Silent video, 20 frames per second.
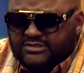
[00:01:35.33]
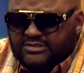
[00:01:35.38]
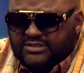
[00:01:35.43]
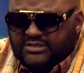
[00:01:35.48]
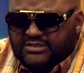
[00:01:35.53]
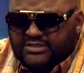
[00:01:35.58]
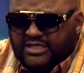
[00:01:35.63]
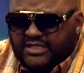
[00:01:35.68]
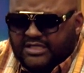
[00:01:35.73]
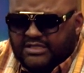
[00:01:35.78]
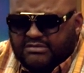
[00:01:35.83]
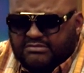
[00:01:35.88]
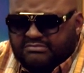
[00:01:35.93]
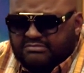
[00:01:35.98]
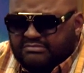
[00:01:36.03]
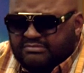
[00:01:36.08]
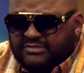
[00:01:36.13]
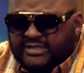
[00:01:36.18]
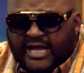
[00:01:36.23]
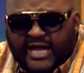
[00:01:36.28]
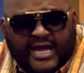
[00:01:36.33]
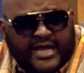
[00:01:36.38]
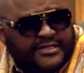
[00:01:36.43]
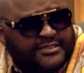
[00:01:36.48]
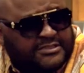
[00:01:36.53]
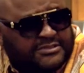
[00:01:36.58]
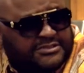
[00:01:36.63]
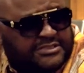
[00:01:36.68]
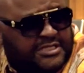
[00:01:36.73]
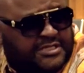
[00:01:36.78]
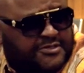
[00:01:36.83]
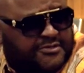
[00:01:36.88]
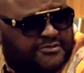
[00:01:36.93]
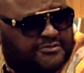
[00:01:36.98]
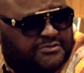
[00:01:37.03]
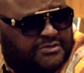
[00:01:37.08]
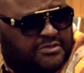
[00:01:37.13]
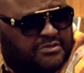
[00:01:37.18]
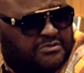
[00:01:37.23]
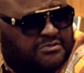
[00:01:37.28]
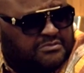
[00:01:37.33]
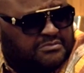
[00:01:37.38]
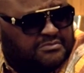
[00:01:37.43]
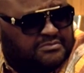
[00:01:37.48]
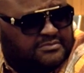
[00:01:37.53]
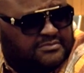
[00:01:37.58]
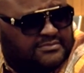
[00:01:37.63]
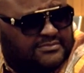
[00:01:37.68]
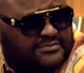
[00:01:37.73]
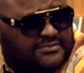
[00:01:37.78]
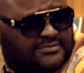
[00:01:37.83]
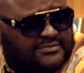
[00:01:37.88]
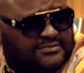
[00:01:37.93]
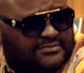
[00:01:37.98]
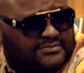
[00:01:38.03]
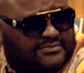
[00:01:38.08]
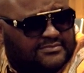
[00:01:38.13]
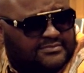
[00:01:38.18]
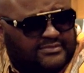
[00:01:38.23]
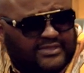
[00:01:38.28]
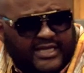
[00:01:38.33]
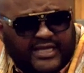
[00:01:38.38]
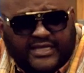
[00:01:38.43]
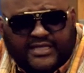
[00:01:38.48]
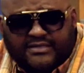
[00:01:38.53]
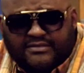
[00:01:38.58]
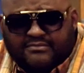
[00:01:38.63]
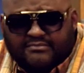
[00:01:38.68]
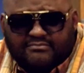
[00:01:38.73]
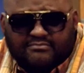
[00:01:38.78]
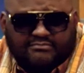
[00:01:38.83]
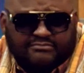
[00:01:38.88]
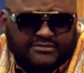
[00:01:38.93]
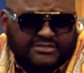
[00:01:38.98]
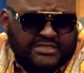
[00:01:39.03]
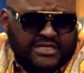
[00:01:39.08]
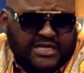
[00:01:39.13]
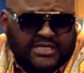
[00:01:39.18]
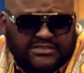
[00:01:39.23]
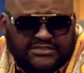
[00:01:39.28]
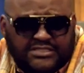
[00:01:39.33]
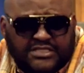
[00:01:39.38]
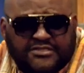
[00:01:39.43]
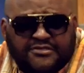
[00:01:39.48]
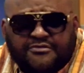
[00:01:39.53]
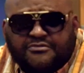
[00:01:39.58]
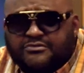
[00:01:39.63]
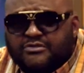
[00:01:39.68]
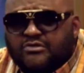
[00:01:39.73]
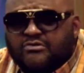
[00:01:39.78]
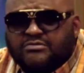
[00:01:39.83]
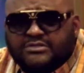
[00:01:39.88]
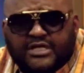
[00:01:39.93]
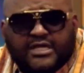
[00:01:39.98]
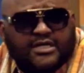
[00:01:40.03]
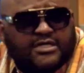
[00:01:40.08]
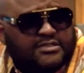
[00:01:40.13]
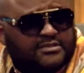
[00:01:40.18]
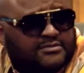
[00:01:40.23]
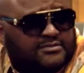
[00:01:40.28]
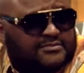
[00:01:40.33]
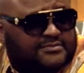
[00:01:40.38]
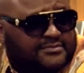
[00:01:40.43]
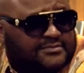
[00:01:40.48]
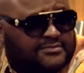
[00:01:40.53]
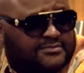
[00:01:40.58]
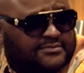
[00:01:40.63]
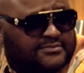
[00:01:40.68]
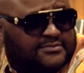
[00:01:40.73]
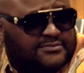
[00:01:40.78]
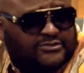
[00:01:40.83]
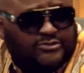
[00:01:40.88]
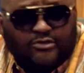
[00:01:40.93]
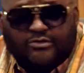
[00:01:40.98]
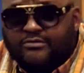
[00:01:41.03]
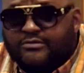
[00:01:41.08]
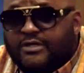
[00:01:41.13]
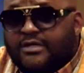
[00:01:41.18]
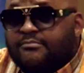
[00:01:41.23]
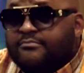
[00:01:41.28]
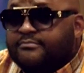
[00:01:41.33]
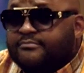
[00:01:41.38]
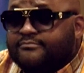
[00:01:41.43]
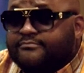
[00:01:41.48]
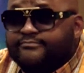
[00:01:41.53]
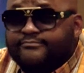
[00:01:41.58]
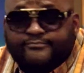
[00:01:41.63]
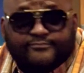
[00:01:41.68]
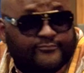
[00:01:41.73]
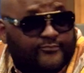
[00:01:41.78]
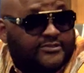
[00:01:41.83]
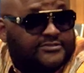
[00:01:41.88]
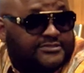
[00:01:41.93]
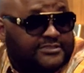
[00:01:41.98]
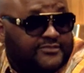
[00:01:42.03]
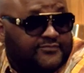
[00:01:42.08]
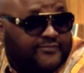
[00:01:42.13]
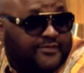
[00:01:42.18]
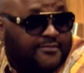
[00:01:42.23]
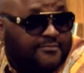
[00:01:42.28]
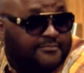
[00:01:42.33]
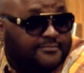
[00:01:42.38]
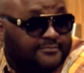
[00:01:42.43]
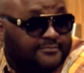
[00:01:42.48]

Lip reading: I think, 9 or 10 years old. 10 years old, yeah. Mm-hmm. So I'm originally from,